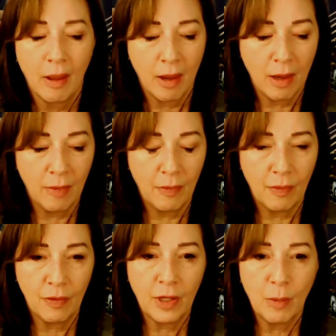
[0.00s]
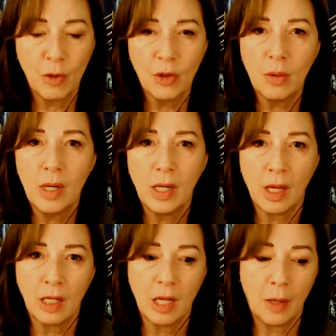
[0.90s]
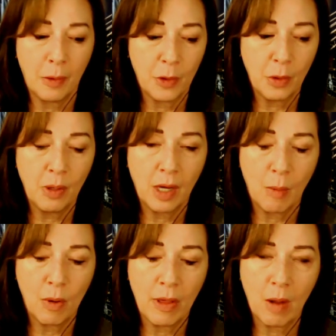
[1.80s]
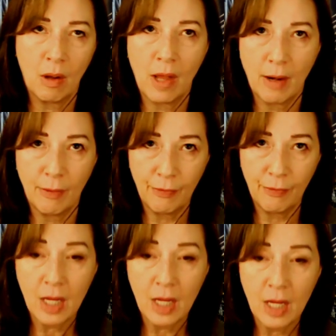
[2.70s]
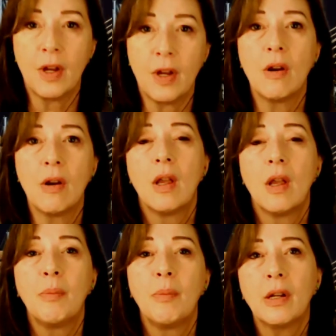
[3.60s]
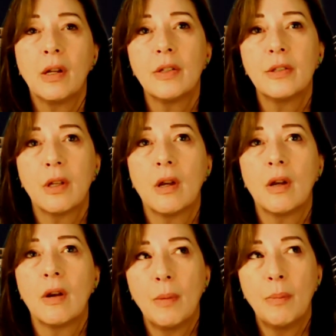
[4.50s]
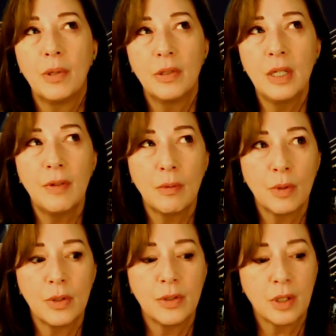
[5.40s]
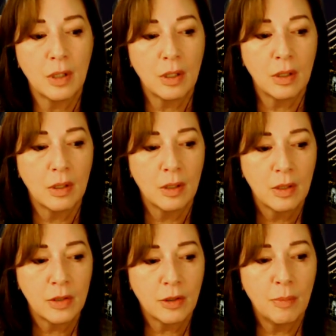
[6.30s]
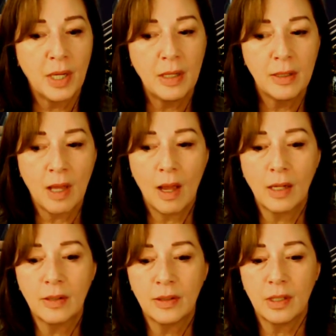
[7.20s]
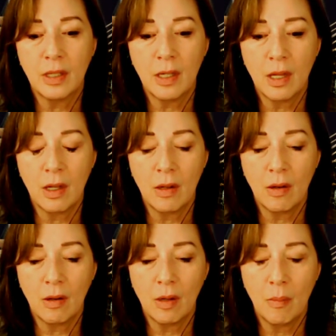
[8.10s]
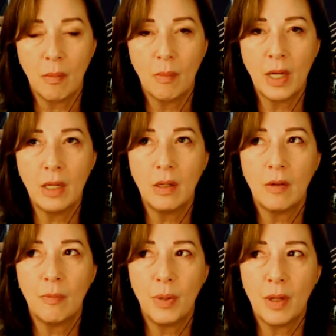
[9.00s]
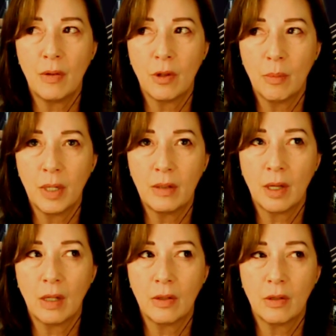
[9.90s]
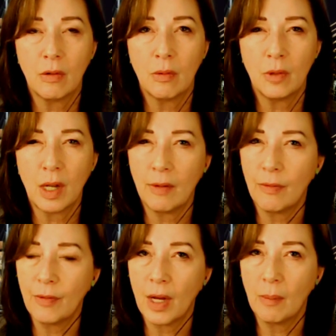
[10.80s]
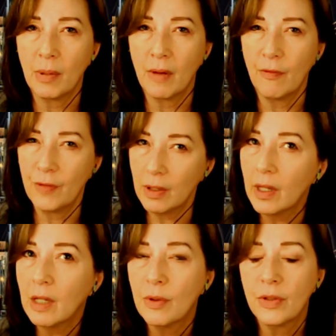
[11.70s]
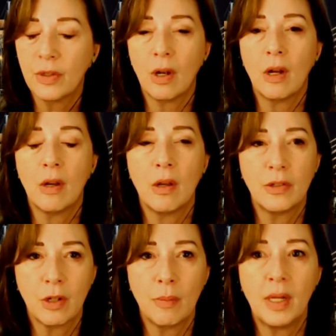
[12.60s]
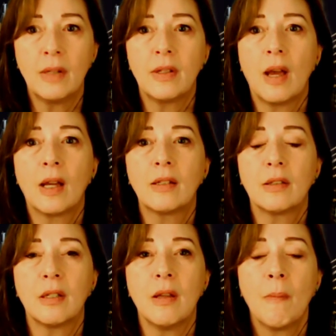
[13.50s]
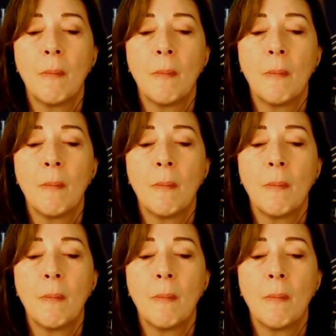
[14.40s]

And they were doing it, and they were doing it without a lot of fanfare because of, I believe it was uh, Sarbanes-Oxley, and it might have been Sarbanes-Oxley or Dodd-Frank, but I feel like it was uh, Sarbanes-Oxley,